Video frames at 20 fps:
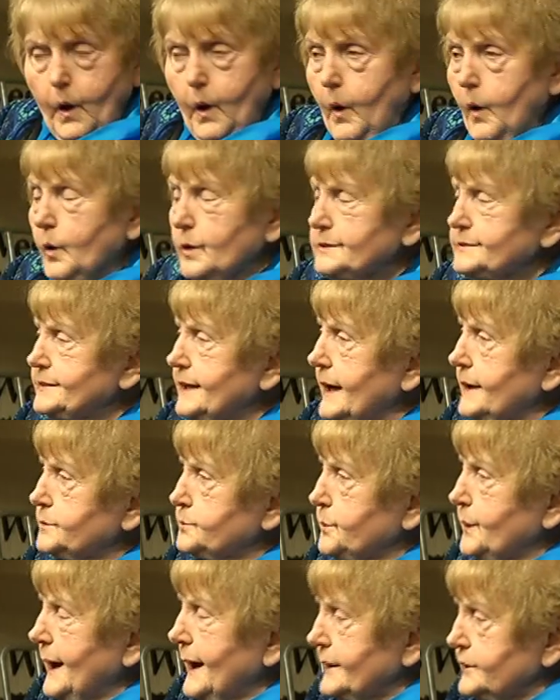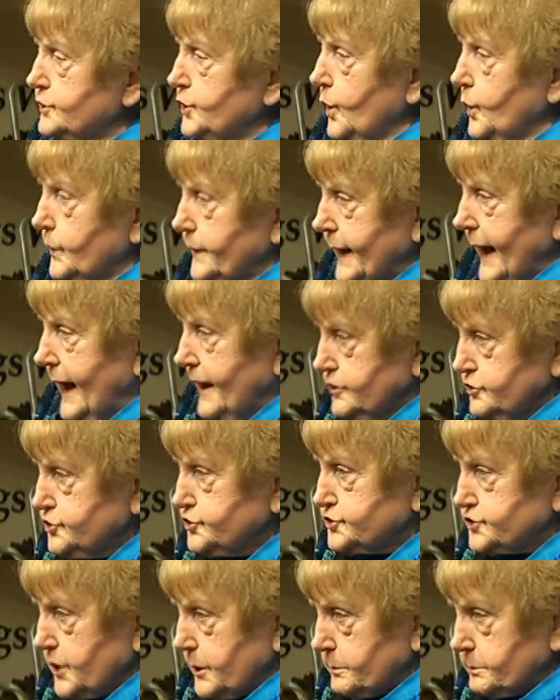or there were no gas
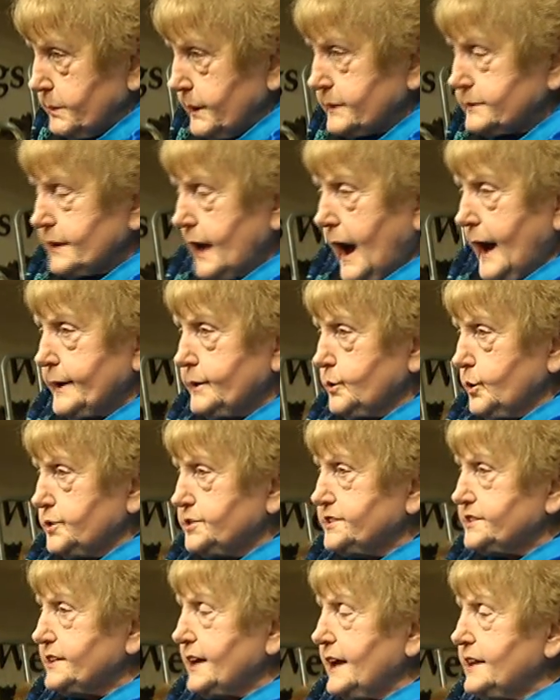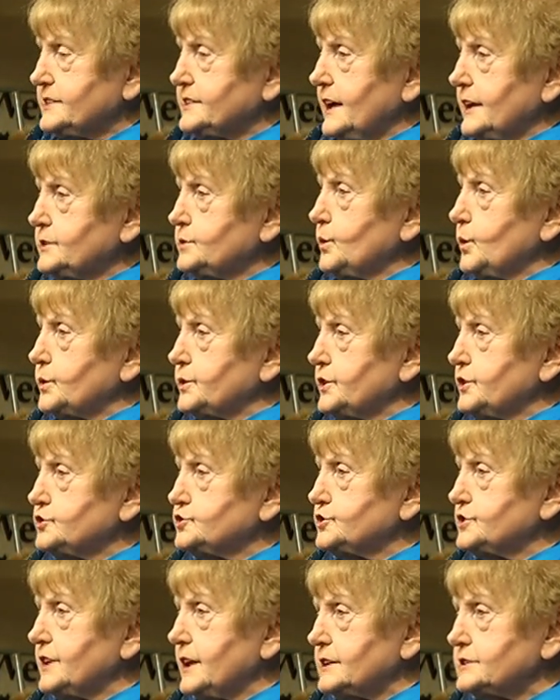chambers, I could say that
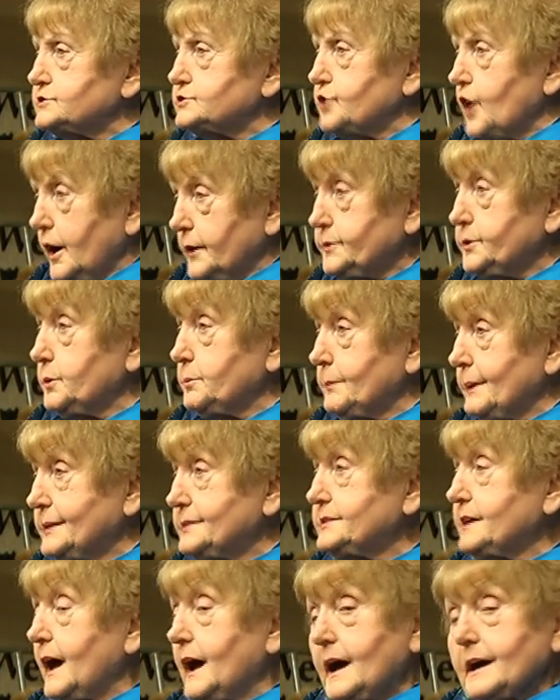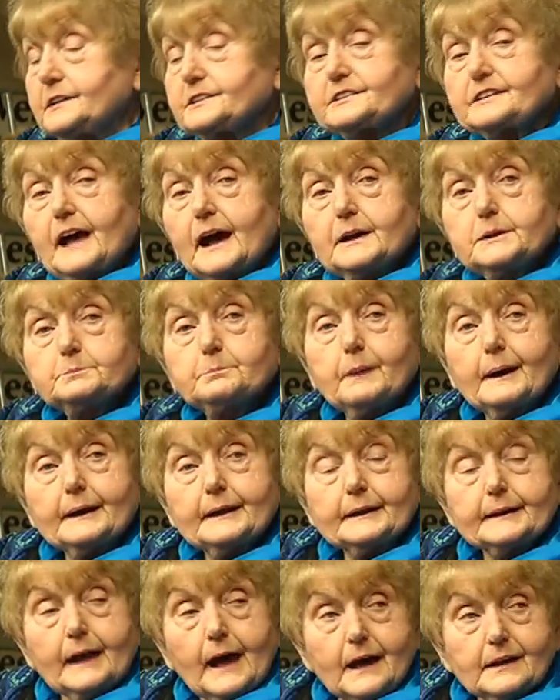original document signed by
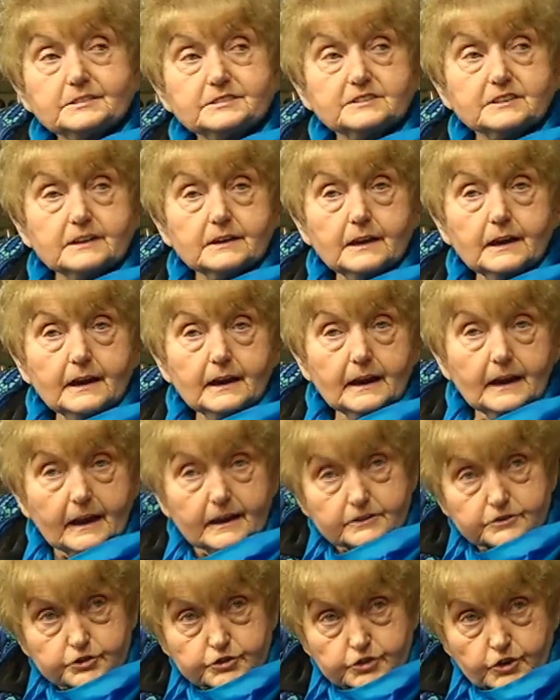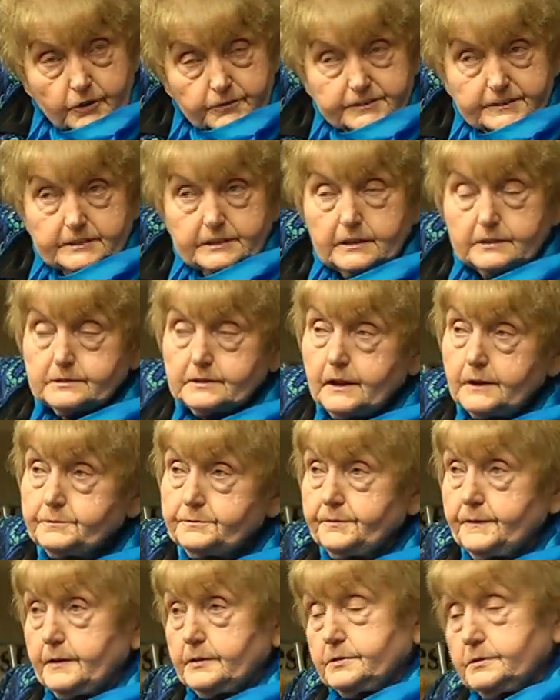a Nazi and shove it in their
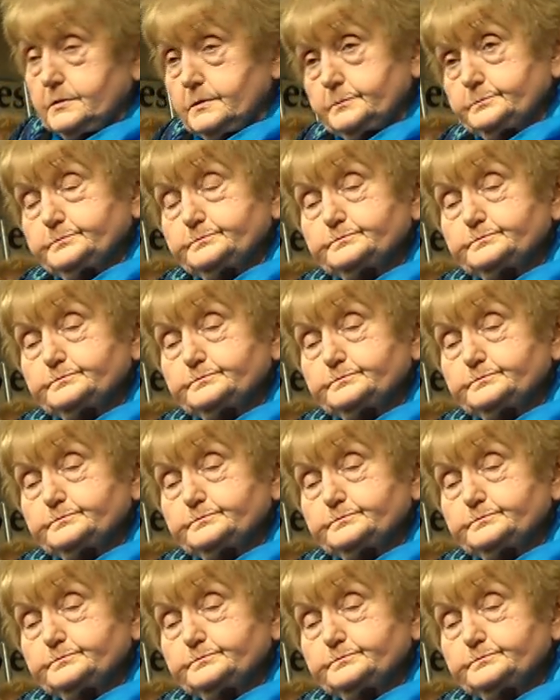face.